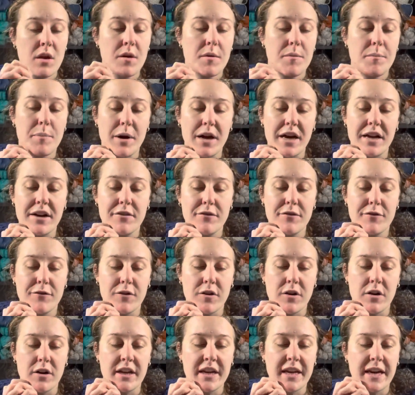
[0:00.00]
But
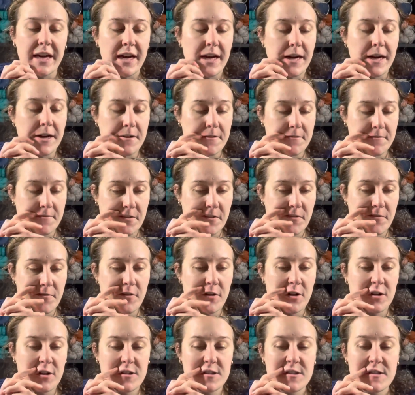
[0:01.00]
for the
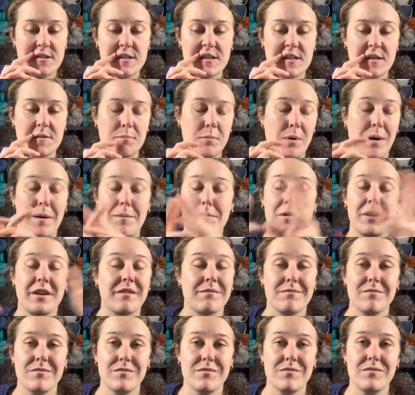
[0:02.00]
first probably
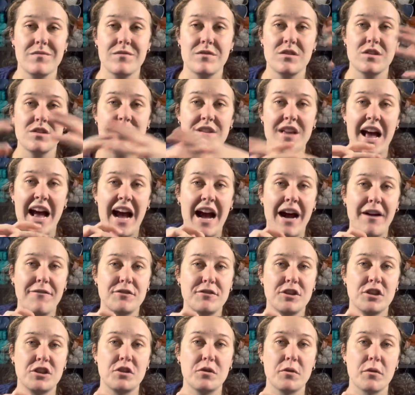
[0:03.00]
half
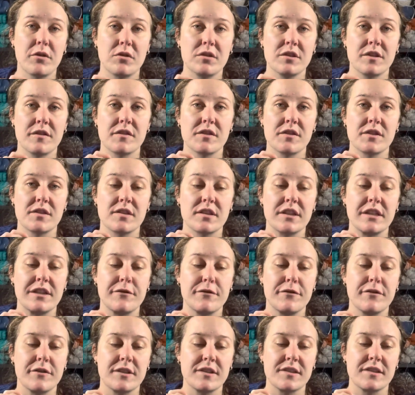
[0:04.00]
to 2/3 of the sleeve.
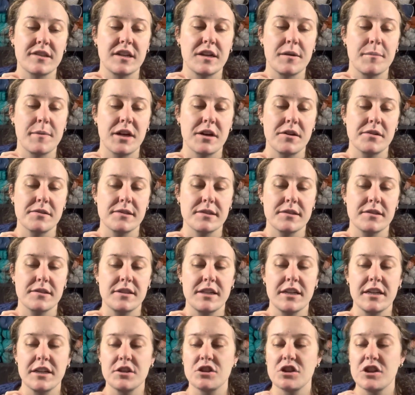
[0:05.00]
It's gonna be on a
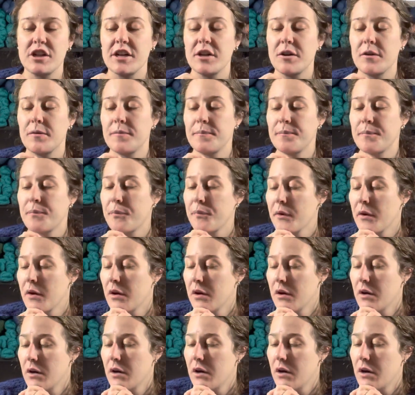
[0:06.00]
16-inch needle,
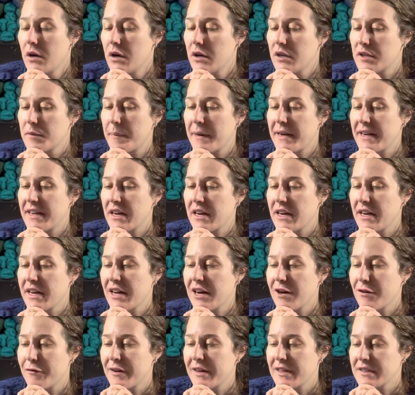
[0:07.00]
depending on
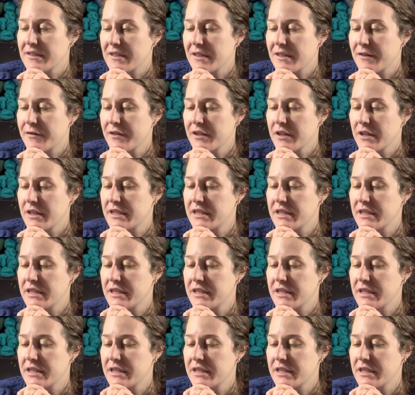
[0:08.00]
how fast I feel like